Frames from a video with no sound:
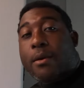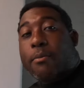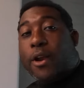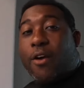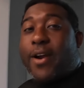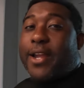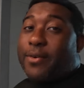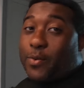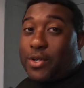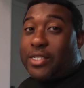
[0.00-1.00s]
But all right,
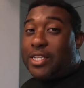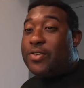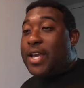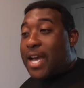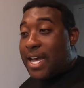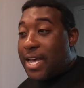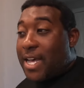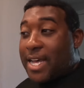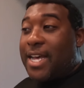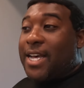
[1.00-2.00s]
we'll see you
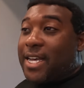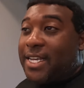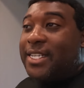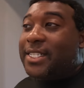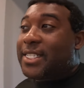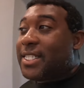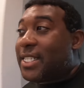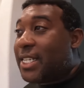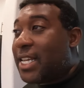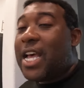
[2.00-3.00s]

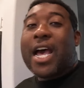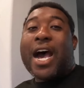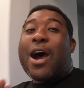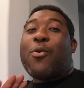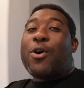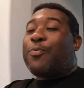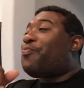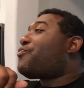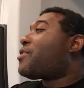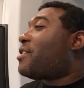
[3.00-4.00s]
guys. I won't.
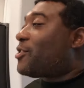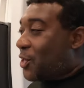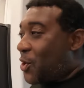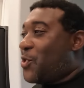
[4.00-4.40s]
So